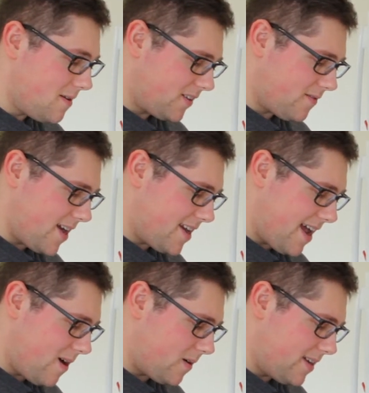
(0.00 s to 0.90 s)
Right
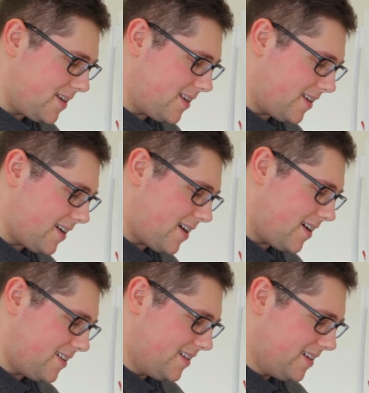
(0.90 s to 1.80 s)
now it
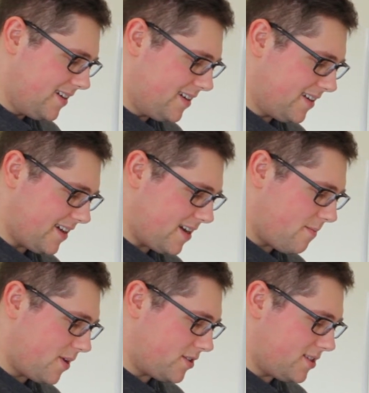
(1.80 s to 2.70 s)
kind of
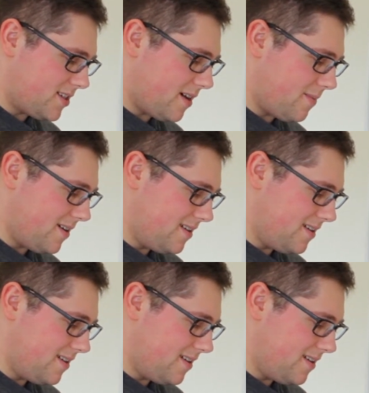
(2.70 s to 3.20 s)
bunches up